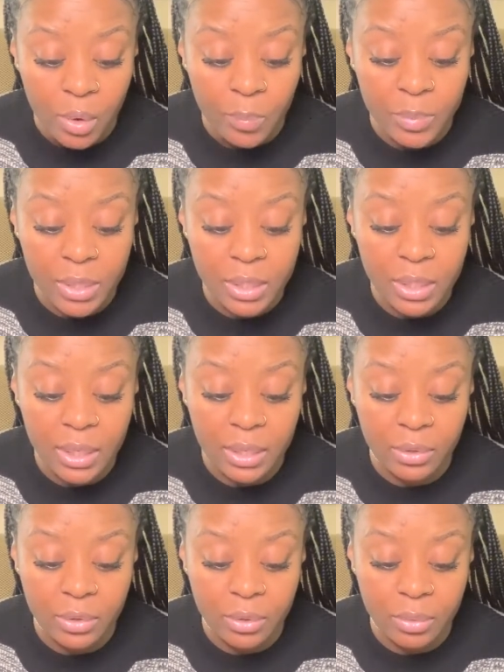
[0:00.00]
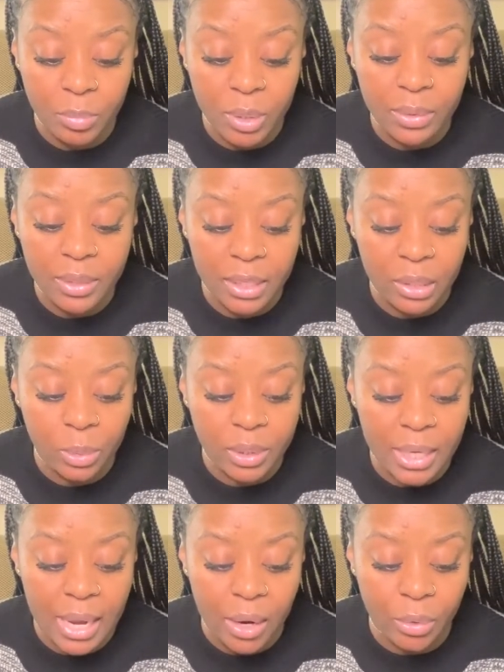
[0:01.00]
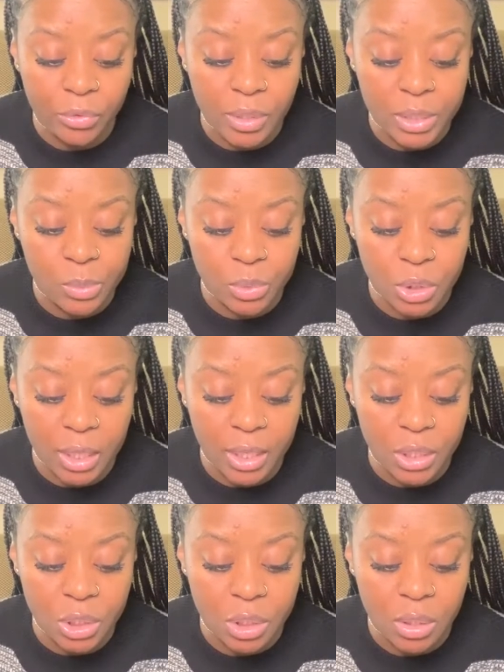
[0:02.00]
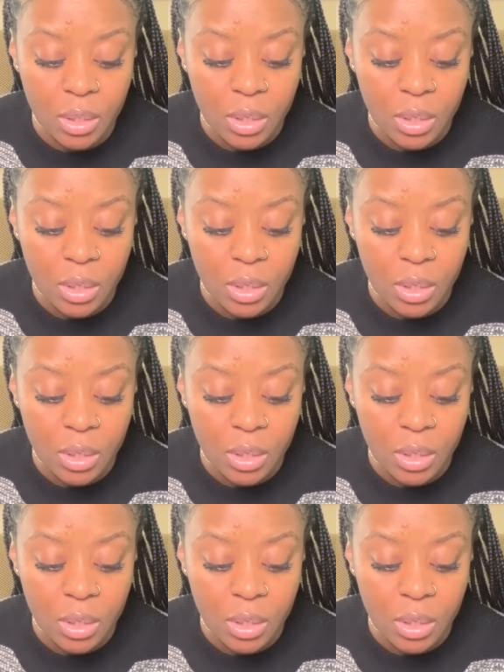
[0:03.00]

Be in the here and now. Things will change.